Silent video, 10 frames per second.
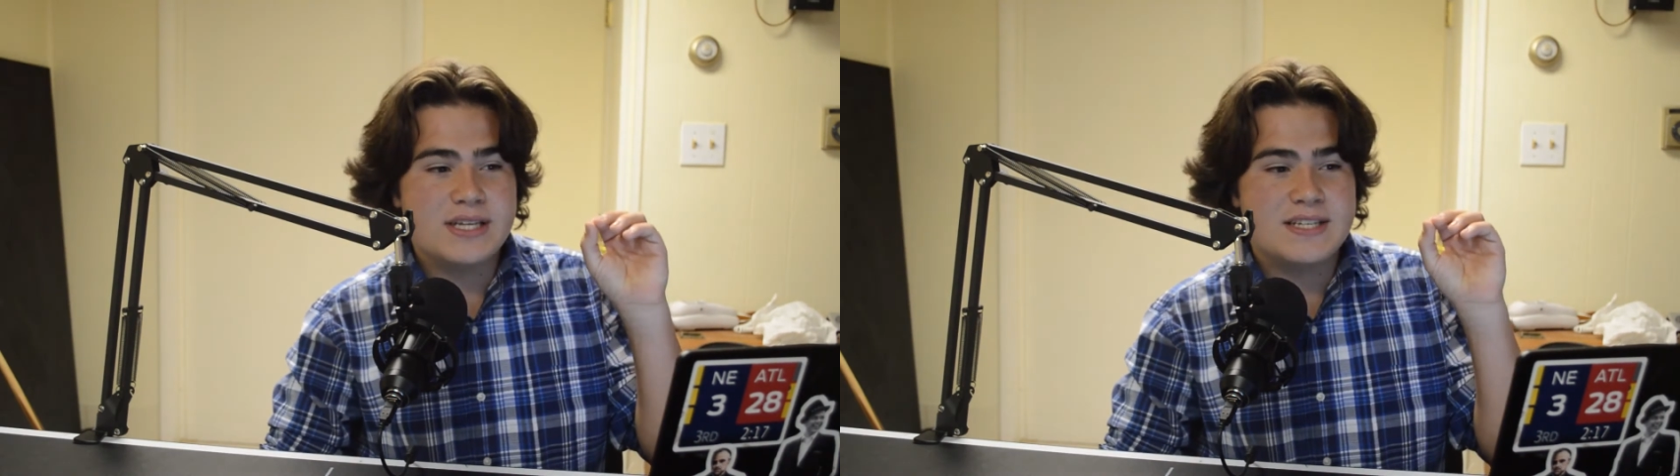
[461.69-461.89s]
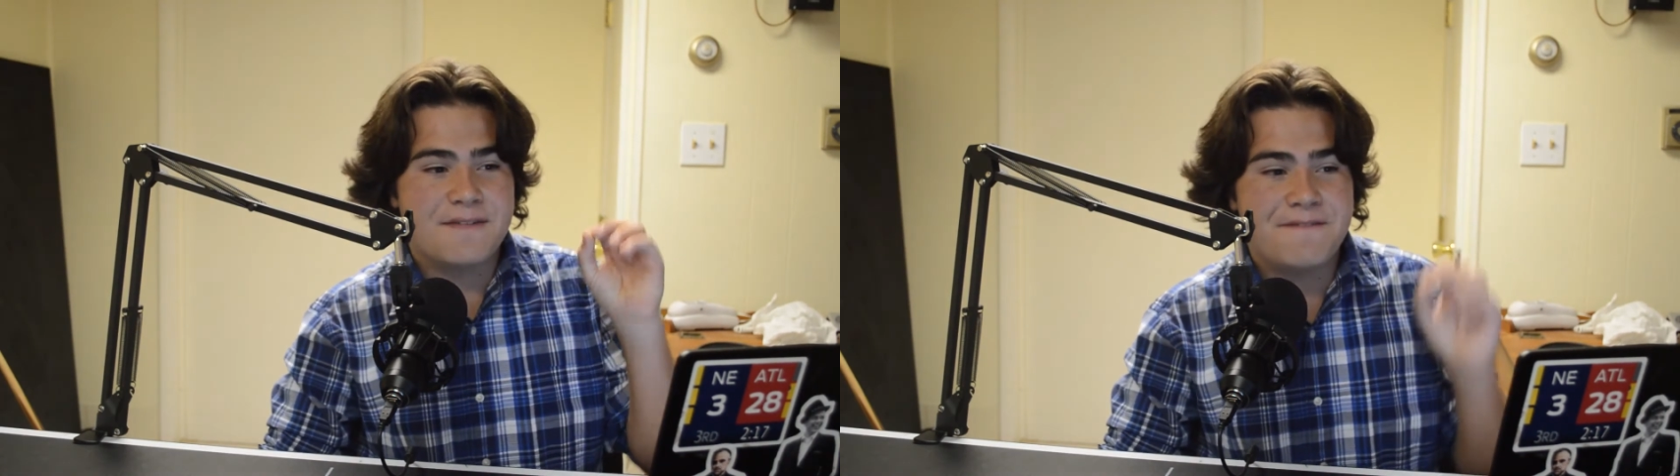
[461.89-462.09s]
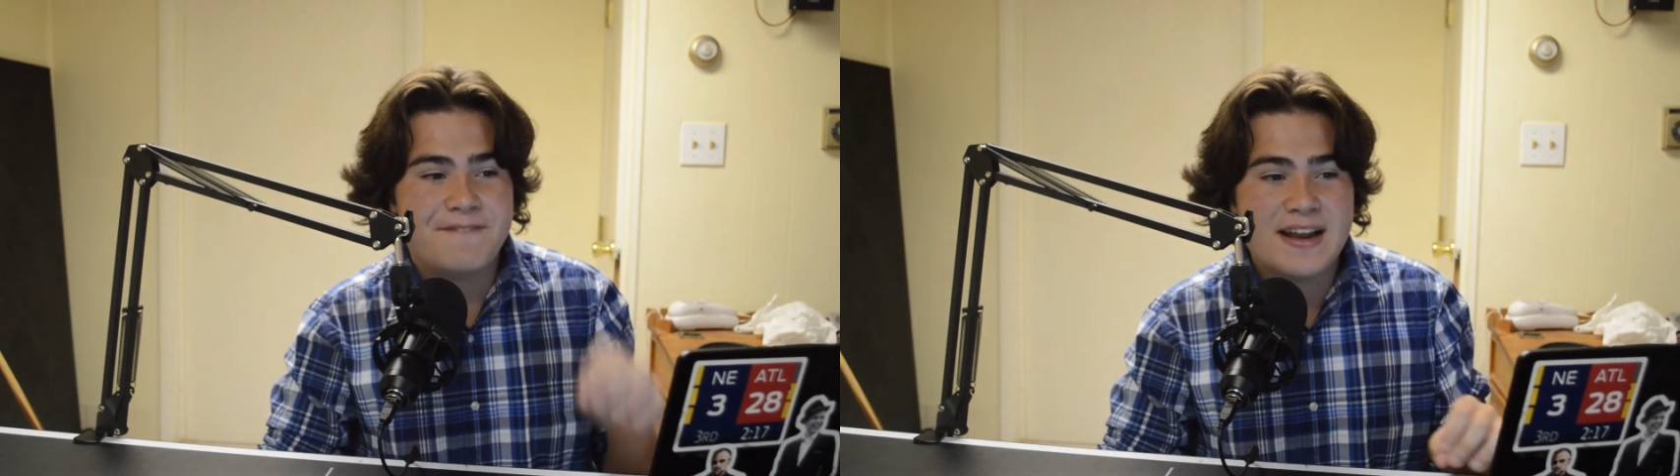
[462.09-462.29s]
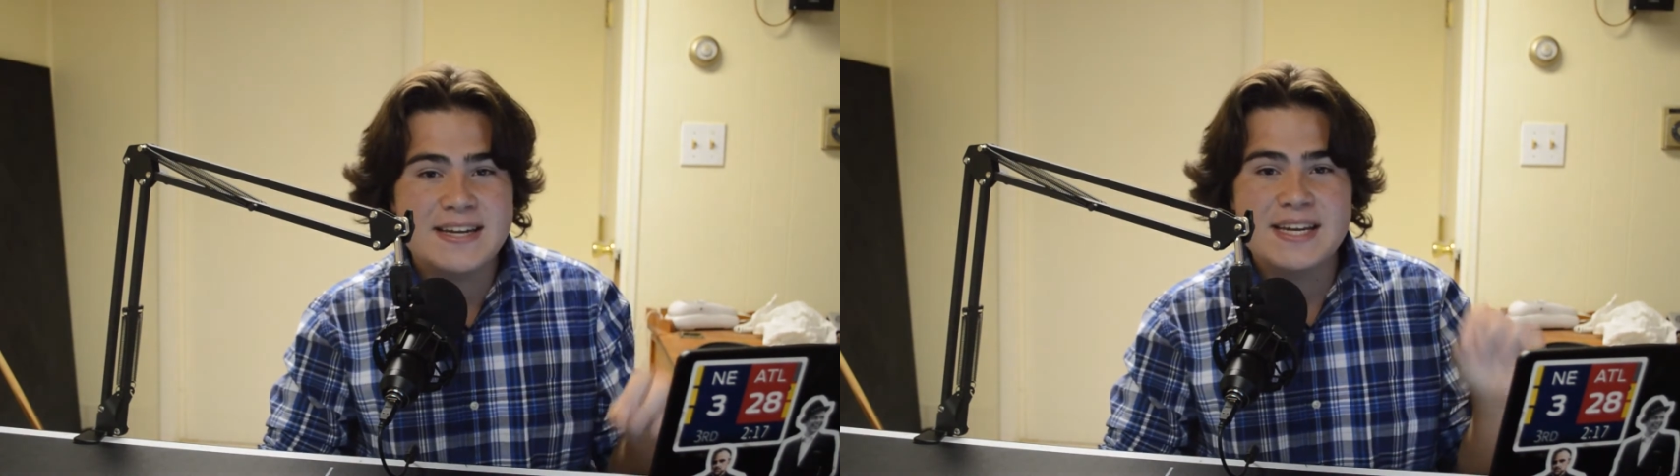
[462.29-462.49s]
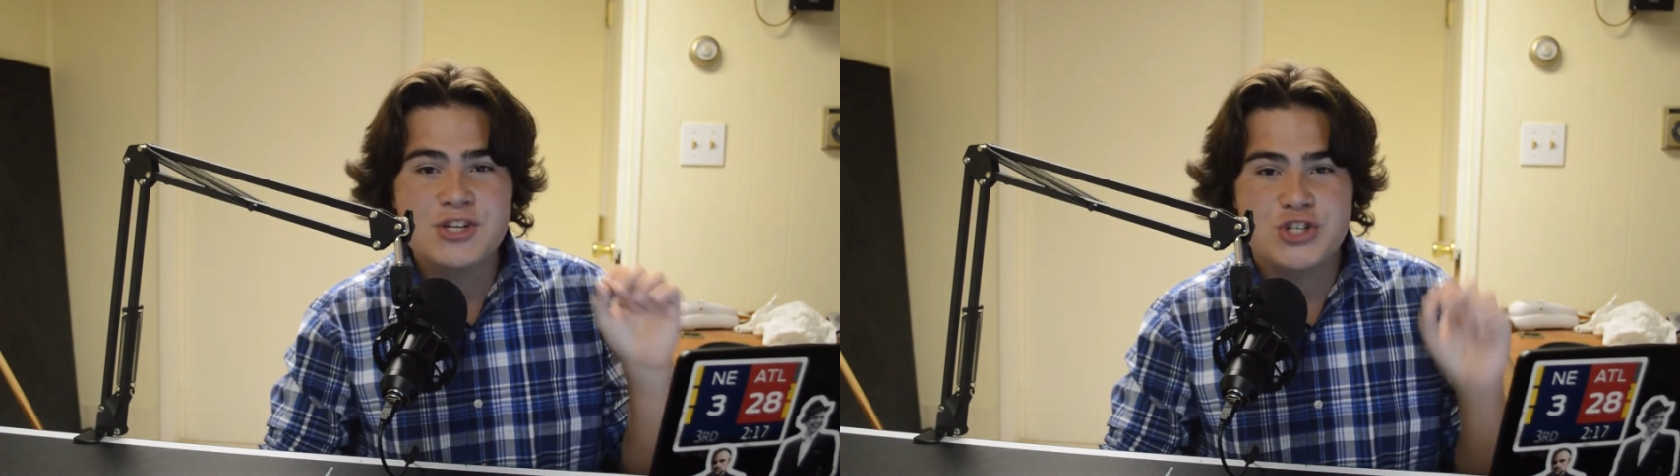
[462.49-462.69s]

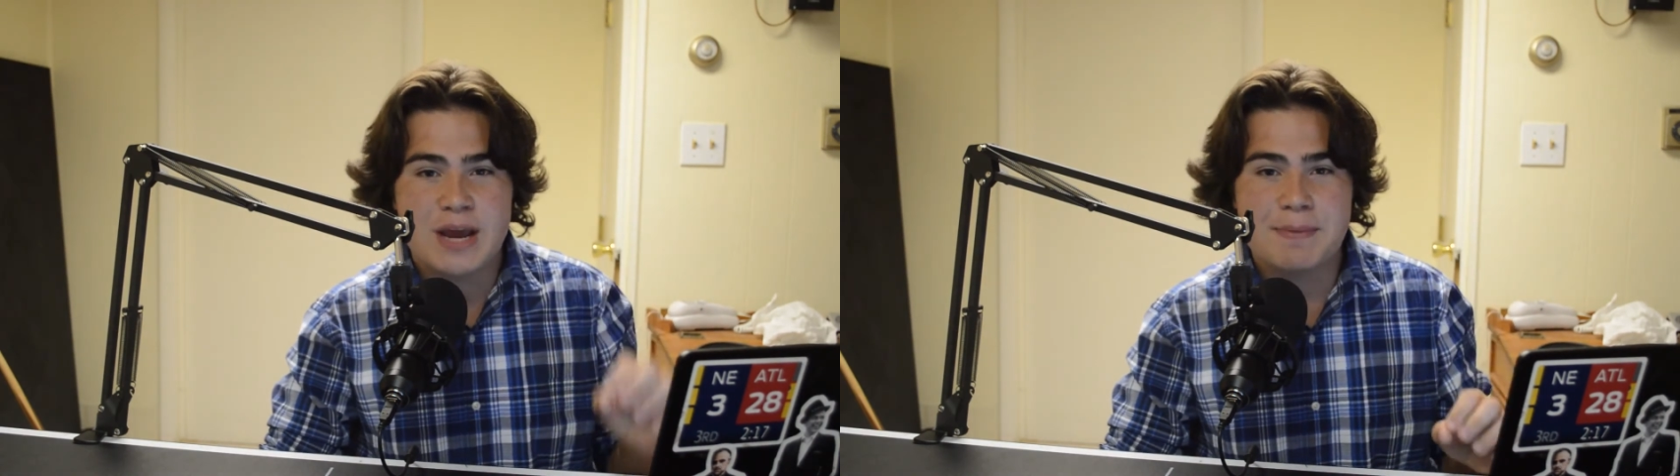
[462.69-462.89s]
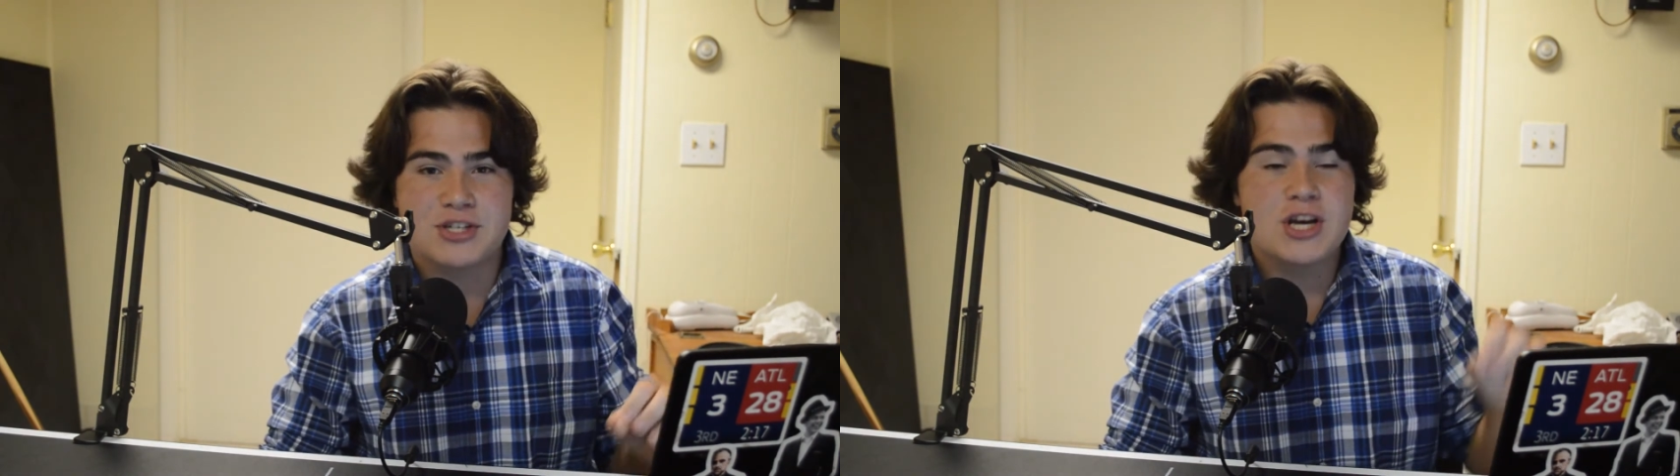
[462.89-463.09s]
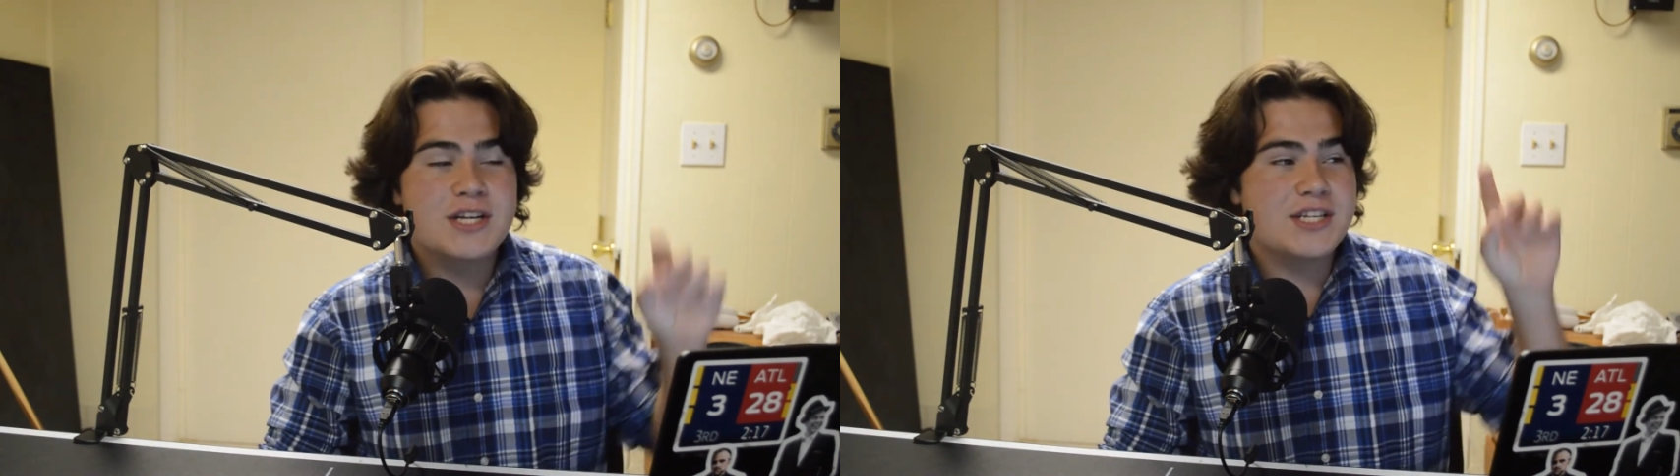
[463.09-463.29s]
defending champions,